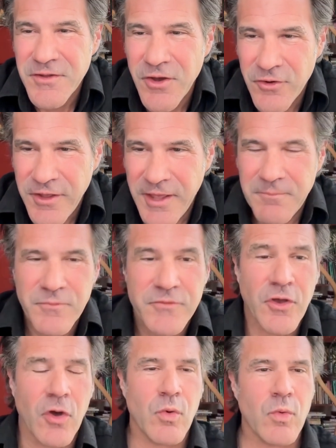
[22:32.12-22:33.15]
Okay,
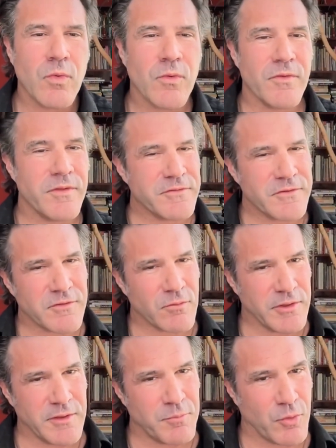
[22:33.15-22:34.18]
so this is a
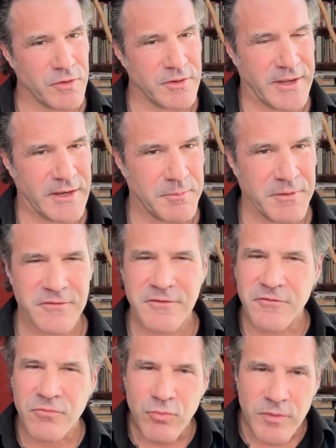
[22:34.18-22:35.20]
really important data piece
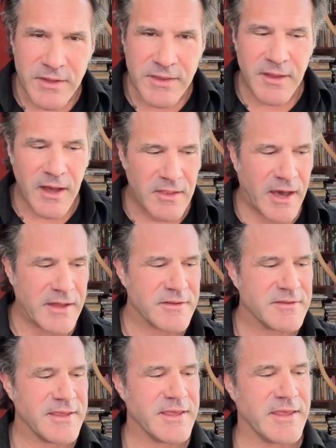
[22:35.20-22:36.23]
because really a lot of
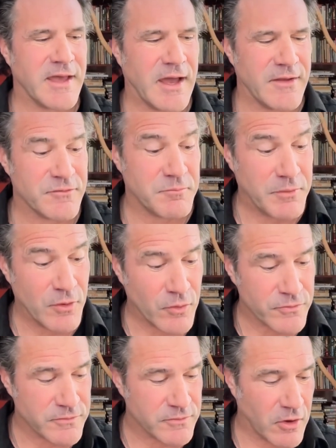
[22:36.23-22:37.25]
DEI is
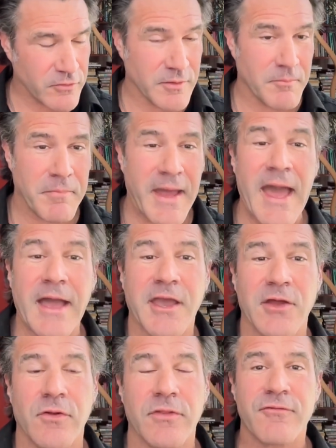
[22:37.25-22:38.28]
built on the back
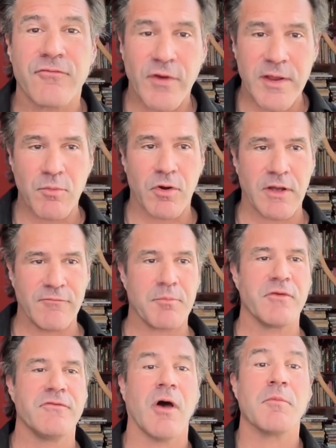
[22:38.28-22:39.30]
and on the framework of a
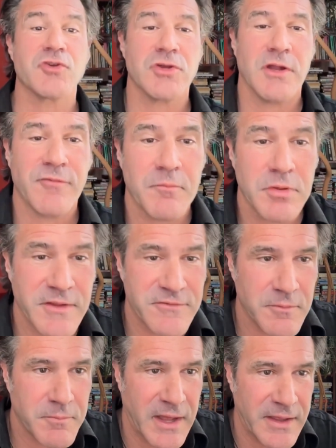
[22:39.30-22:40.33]
presumption of
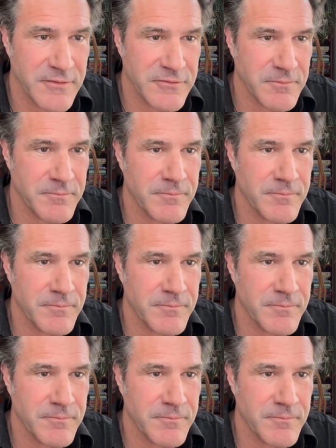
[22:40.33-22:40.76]
implicit bias.